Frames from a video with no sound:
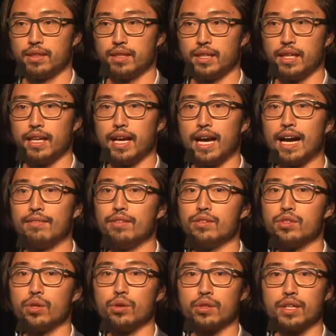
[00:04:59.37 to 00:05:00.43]
and have them
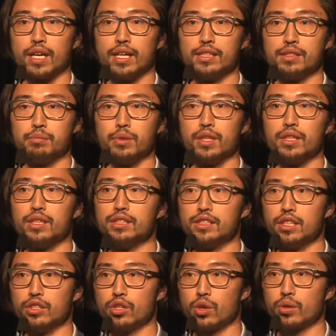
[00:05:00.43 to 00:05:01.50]
tokenized because the
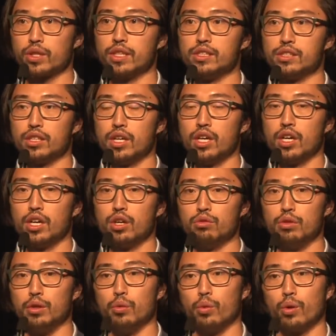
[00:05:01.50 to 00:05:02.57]
tokens
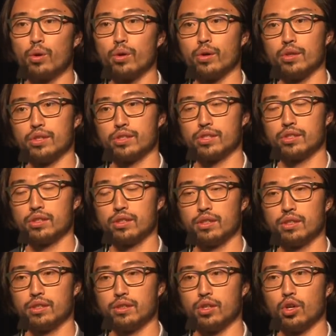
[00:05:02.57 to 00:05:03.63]
rewards
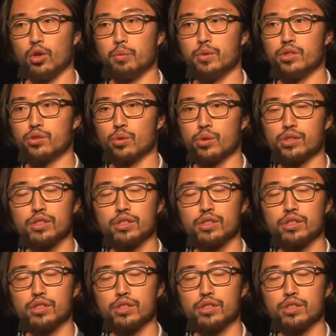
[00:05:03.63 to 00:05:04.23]
the open source